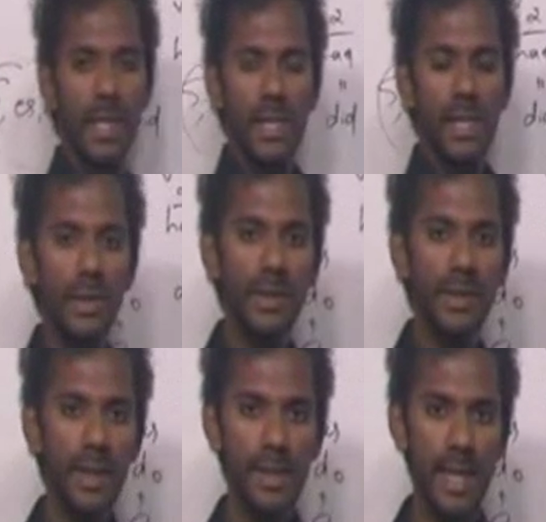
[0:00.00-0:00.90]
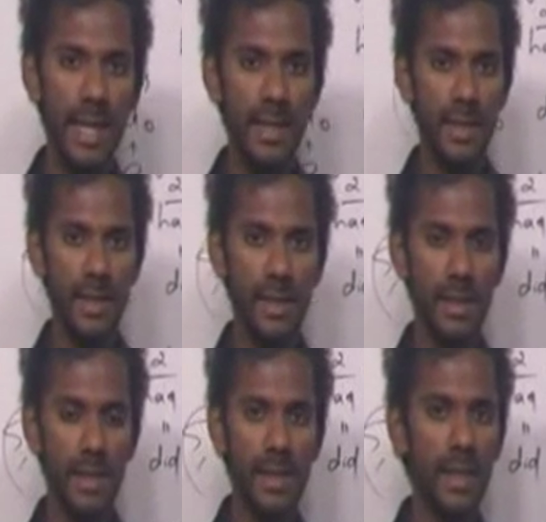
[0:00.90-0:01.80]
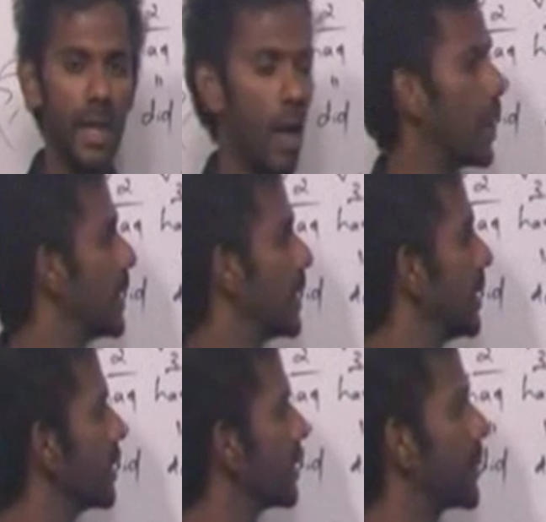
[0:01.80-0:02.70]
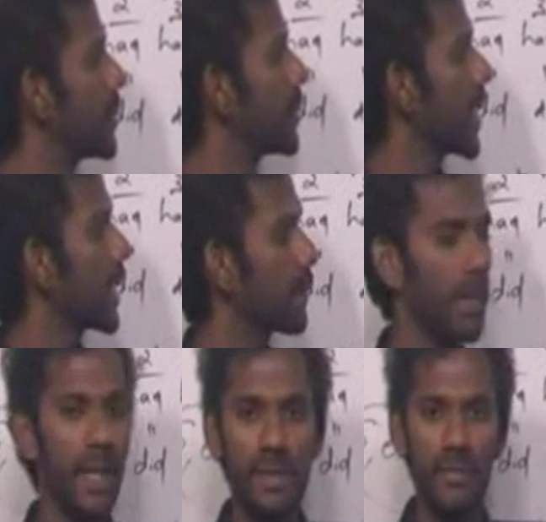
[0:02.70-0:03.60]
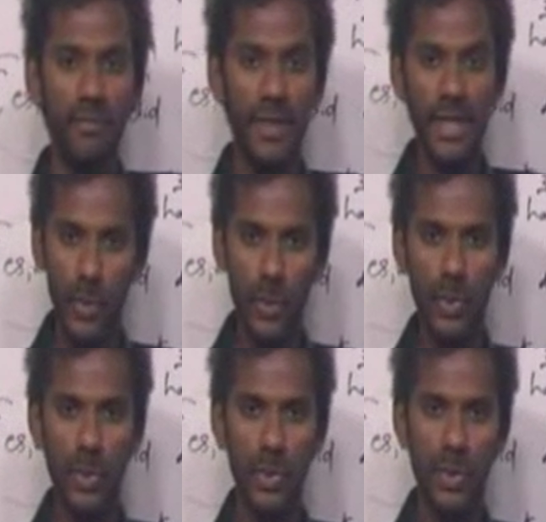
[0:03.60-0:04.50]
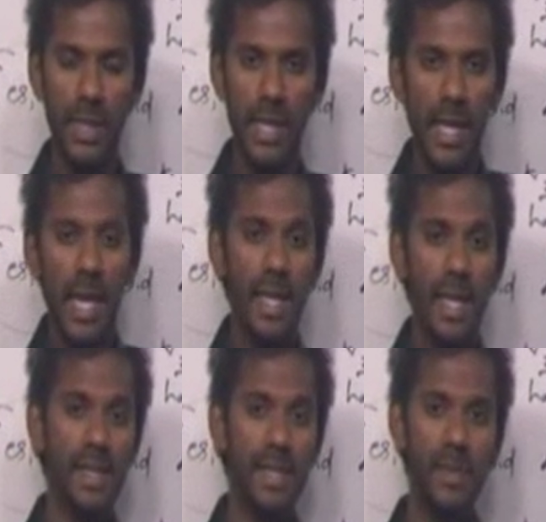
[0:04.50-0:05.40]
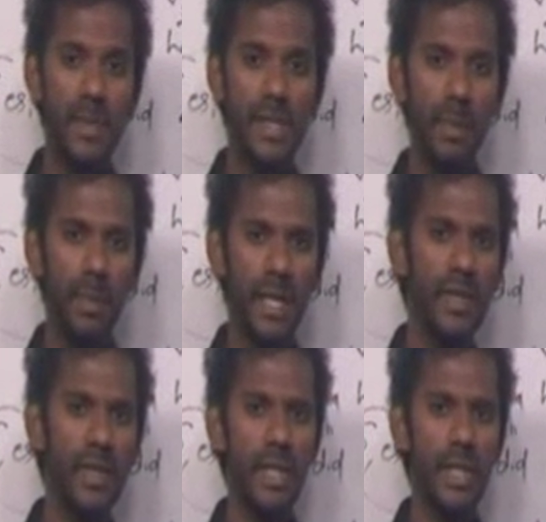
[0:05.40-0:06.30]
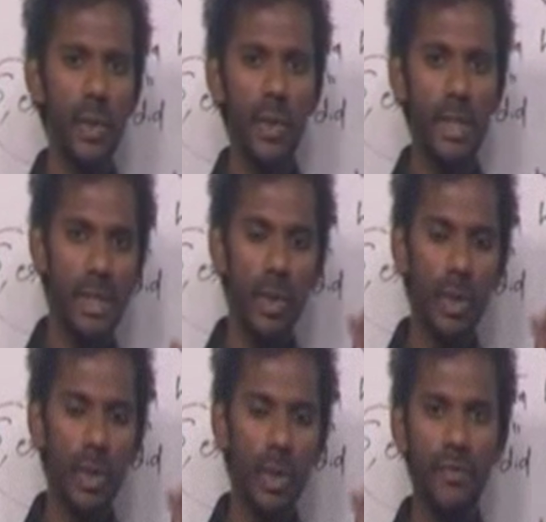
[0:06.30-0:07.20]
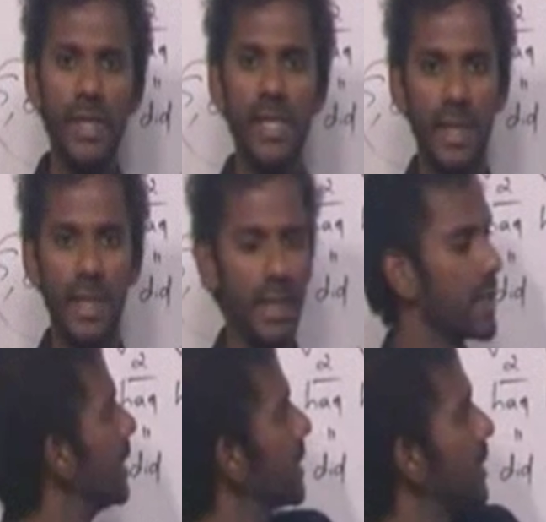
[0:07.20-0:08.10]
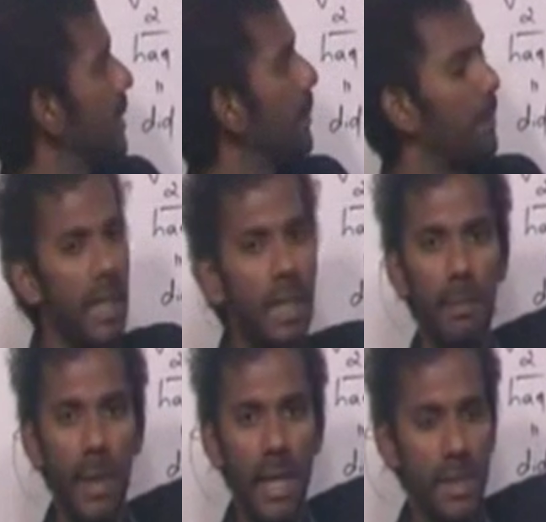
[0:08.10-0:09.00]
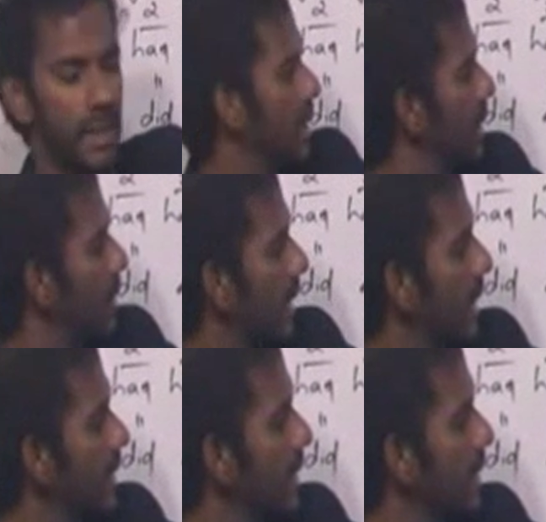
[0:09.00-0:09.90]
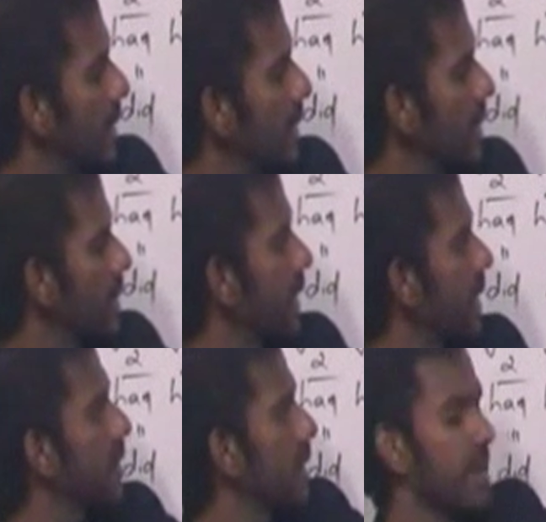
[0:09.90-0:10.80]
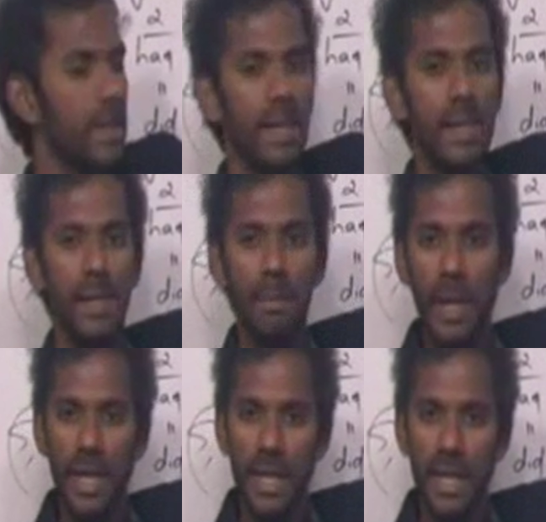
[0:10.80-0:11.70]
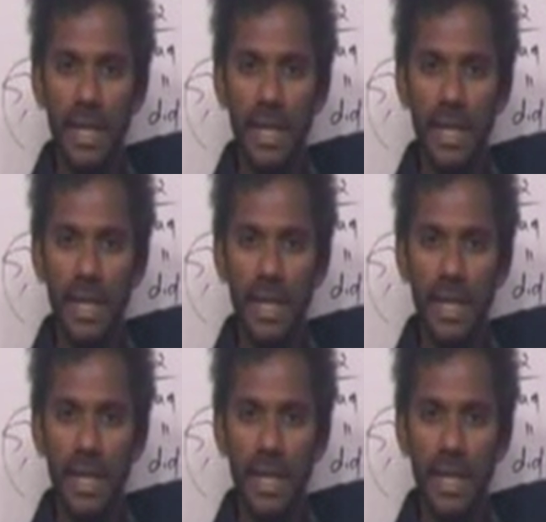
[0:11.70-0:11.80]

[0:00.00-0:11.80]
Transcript: So this sentence is in the order subject plus V2. And subject plus V2 is a rule of which category? Simple past. So I can say this sentence is in the simple